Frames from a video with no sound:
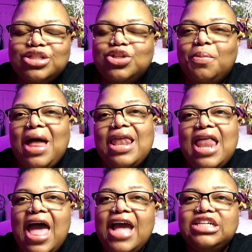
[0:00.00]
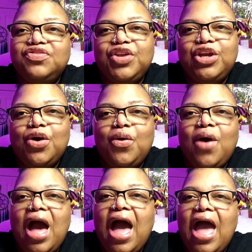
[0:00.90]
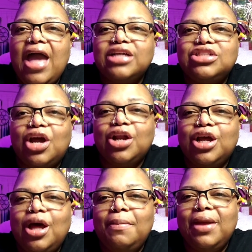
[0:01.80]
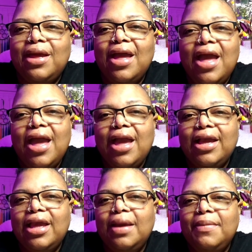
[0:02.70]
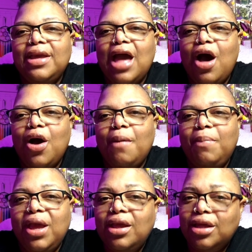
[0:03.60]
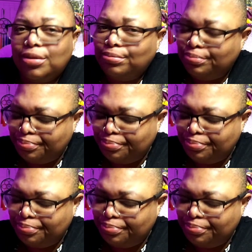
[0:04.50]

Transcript: So my last video, I asked y'all to comment and give me y'all opinion.